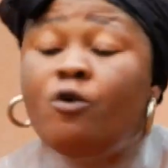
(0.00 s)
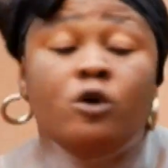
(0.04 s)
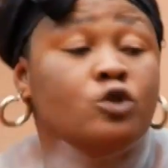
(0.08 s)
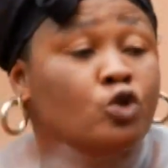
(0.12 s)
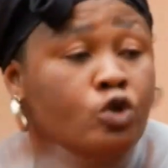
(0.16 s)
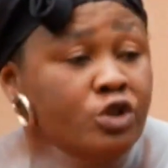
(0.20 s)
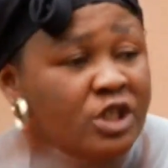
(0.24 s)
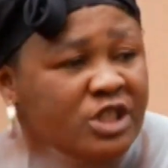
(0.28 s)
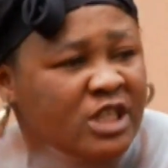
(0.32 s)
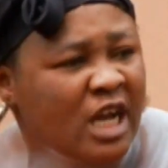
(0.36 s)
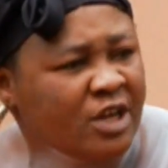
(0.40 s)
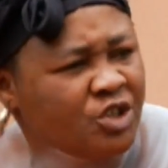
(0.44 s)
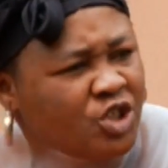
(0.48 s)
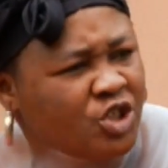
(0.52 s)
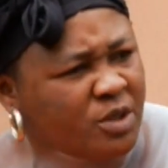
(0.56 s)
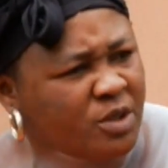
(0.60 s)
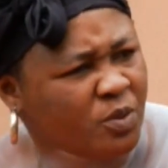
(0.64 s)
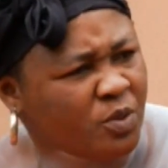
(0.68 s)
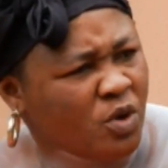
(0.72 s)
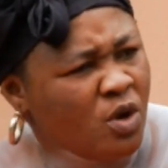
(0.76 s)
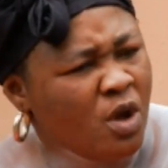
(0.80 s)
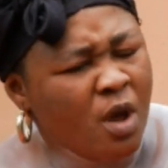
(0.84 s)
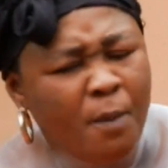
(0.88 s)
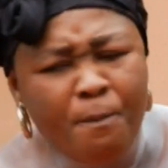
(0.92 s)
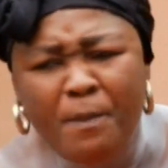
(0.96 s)
gone for the township.
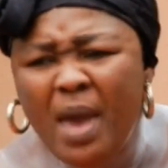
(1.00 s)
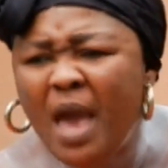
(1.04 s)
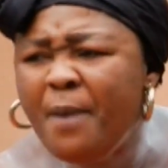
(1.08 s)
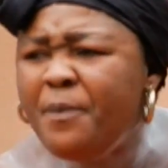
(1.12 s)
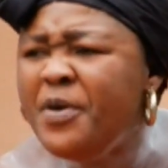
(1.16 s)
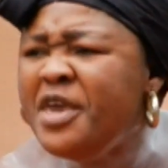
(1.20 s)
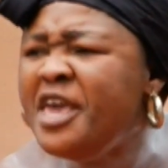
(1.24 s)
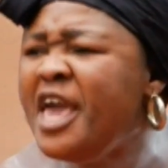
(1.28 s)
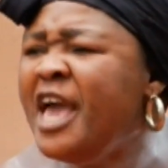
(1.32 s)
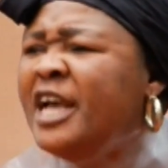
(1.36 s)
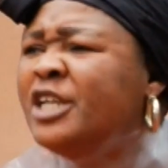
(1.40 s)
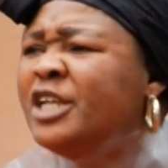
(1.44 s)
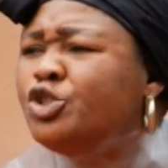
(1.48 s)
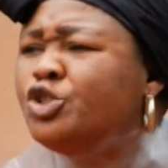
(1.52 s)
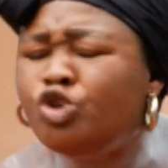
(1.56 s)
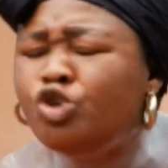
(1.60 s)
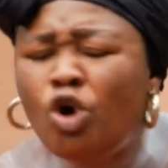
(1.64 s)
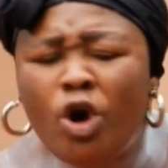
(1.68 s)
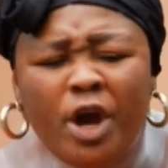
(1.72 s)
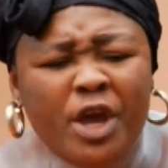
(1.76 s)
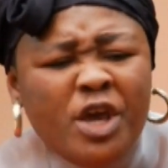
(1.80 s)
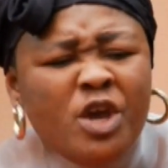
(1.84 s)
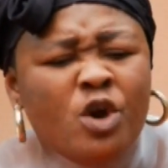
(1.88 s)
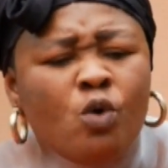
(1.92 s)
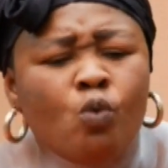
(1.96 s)
Maybe
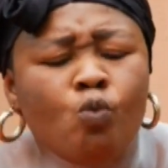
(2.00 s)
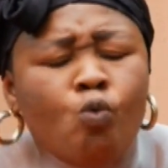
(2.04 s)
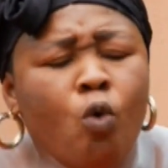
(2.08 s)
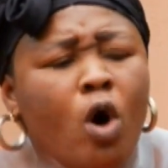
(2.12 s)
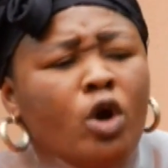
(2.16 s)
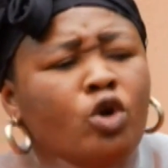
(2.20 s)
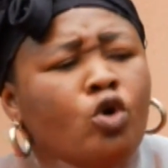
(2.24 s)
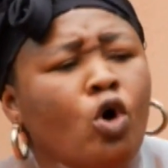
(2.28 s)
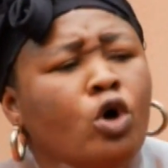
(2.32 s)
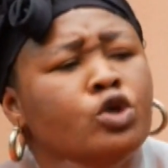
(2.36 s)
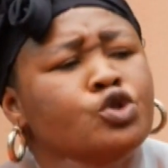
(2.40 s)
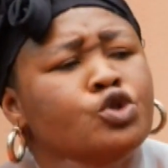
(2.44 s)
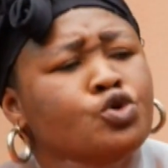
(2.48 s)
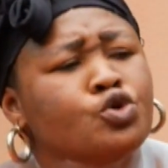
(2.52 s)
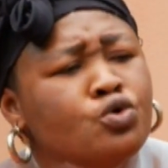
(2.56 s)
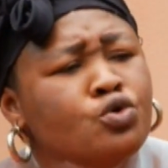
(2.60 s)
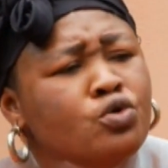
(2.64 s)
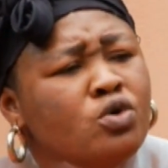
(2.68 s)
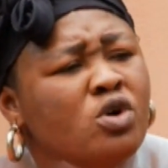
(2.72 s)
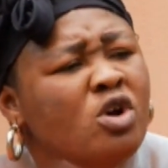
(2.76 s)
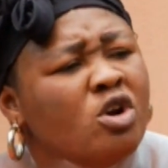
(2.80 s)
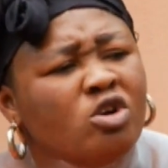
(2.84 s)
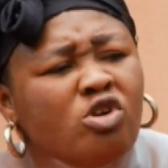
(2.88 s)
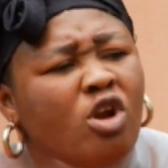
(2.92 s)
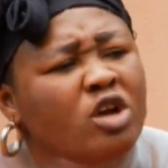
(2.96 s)
enjoy one or two
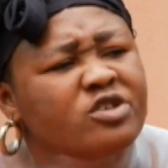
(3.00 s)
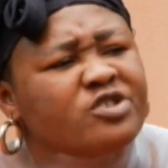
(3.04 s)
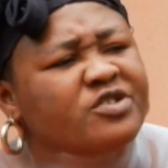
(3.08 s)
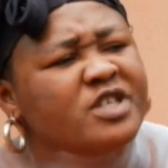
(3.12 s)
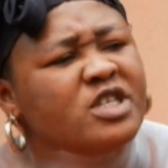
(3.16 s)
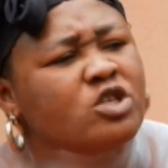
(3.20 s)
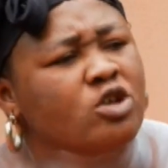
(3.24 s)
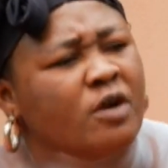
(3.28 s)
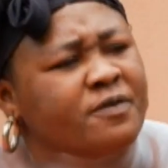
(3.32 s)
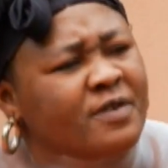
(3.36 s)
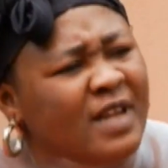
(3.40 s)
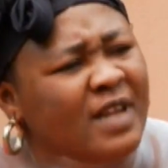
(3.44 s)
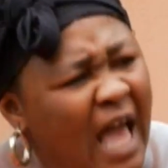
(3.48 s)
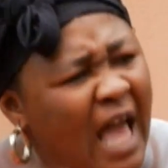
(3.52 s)
luxuries of